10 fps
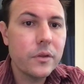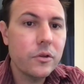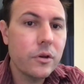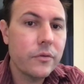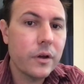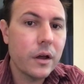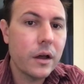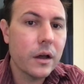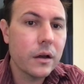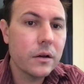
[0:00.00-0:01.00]
You have
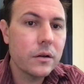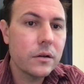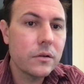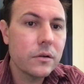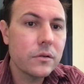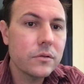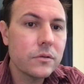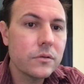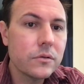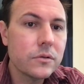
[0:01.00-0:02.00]
a
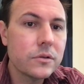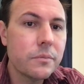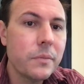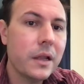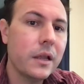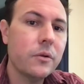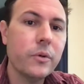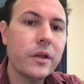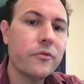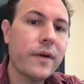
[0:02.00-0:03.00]
submit in
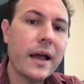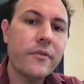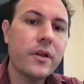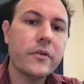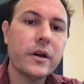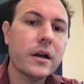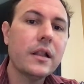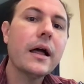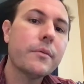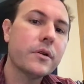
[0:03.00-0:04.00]
week 5. You have a
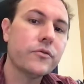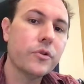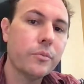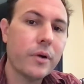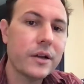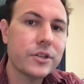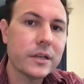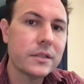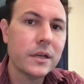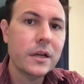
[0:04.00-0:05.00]
collaborative group
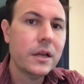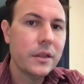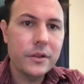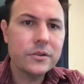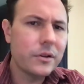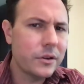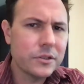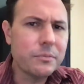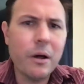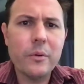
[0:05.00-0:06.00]
project. These are little
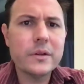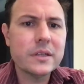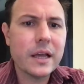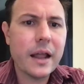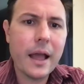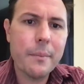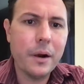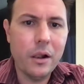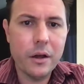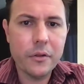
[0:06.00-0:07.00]
small ones that kind of happen
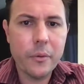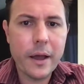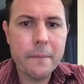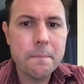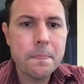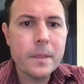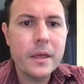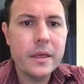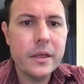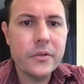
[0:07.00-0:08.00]
along the way.
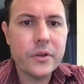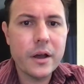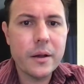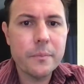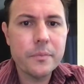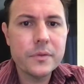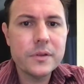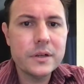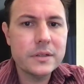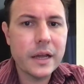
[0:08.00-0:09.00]
Is
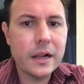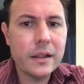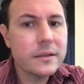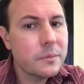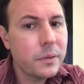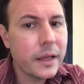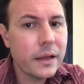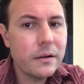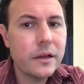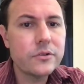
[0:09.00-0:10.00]
to design a lesson
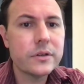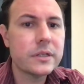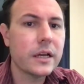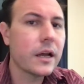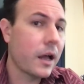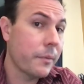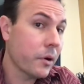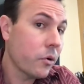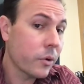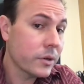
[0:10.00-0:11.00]
plan addressing a common
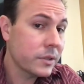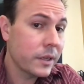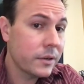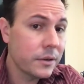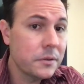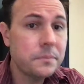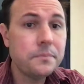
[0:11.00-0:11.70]
core standard.